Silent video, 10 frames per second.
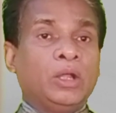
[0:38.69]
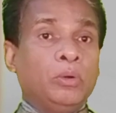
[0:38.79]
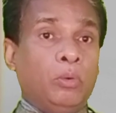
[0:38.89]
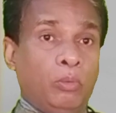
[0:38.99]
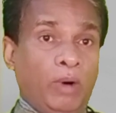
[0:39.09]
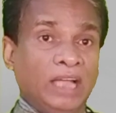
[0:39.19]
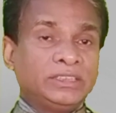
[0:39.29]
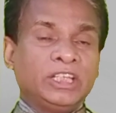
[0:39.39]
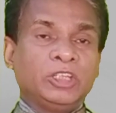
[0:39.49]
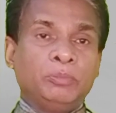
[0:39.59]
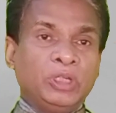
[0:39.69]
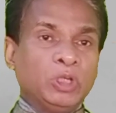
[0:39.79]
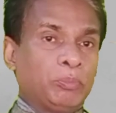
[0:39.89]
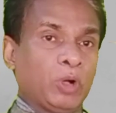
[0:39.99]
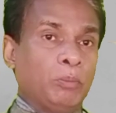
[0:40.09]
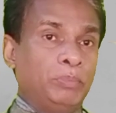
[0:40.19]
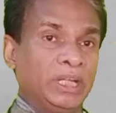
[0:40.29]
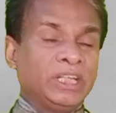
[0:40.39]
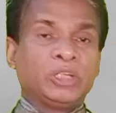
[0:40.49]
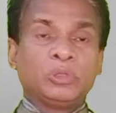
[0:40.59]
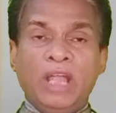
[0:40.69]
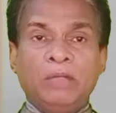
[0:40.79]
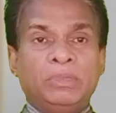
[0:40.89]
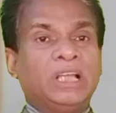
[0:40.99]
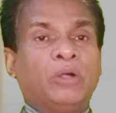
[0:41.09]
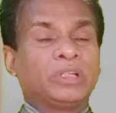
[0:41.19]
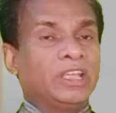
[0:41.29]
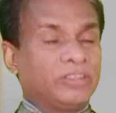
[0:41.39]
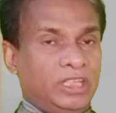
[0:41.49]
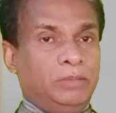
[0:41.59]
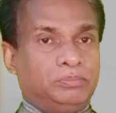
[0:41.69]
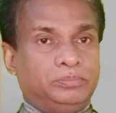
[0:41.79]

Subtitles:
Watch this video from beginning to end without a skip.